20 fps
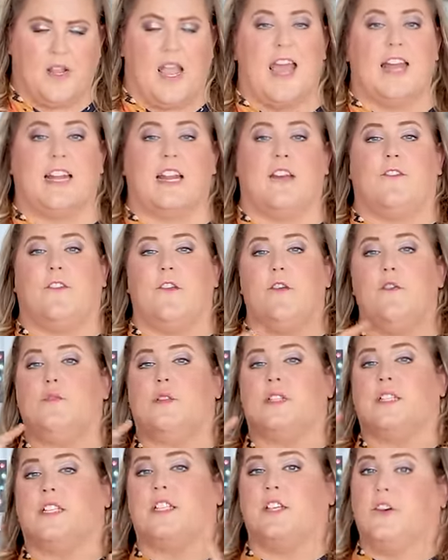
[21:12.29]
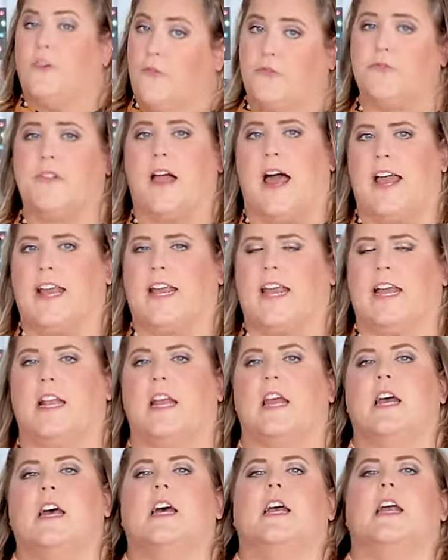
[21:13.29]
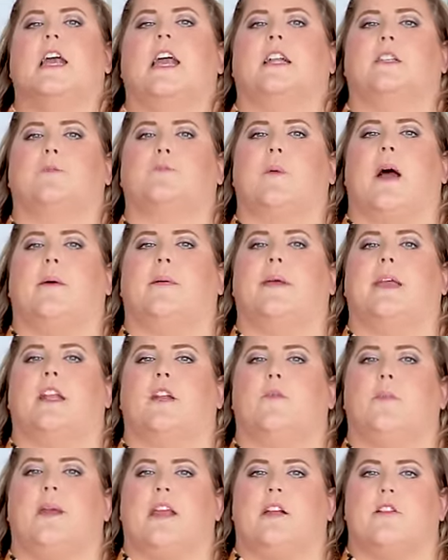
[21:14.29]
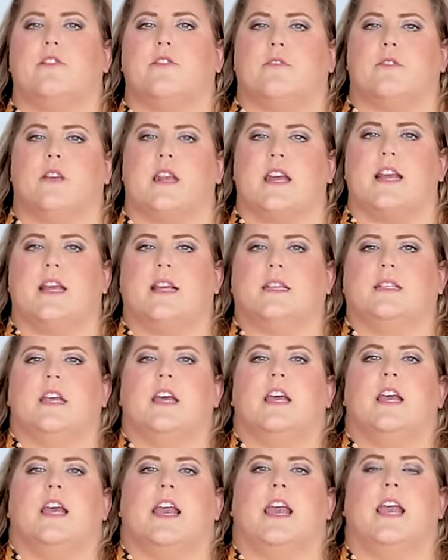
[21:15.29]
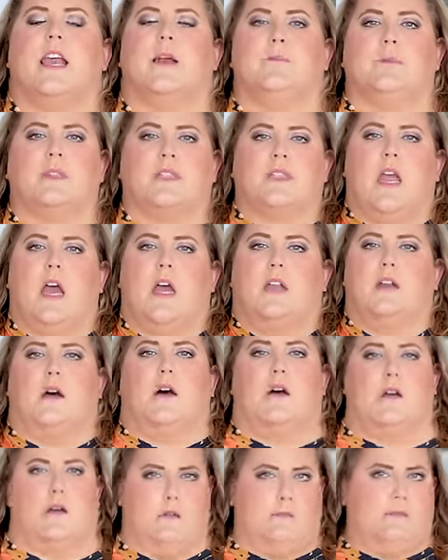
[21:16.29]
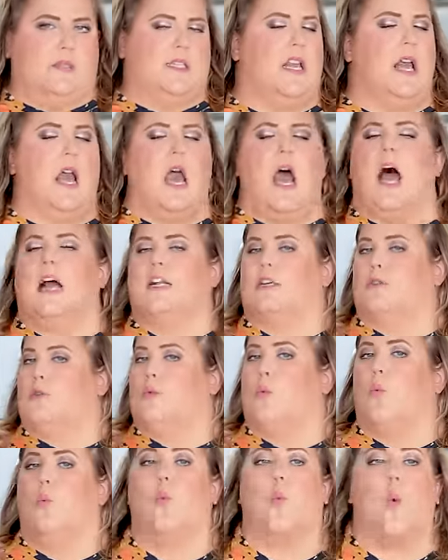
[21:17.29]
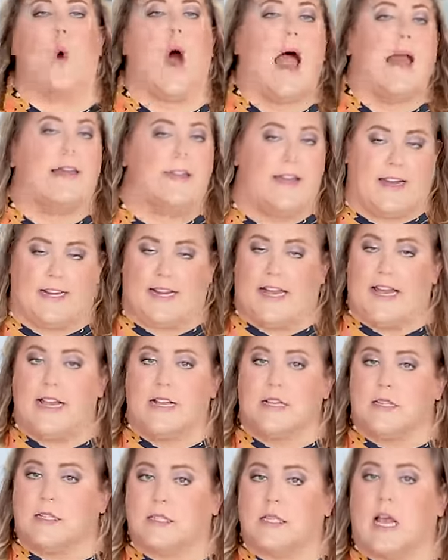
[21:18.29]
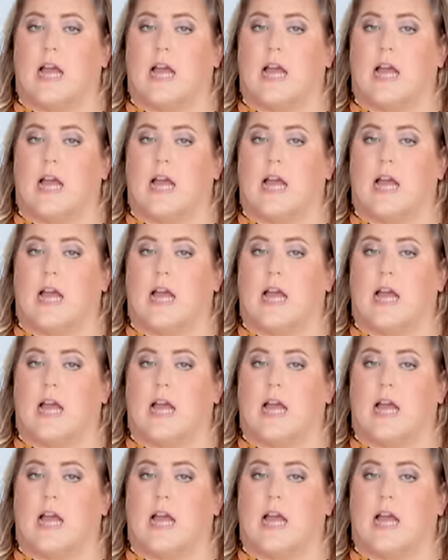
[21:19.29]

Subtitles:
And if you still flag it, it's probably gonna be in your knees, hips, and arms. I don't know why that is.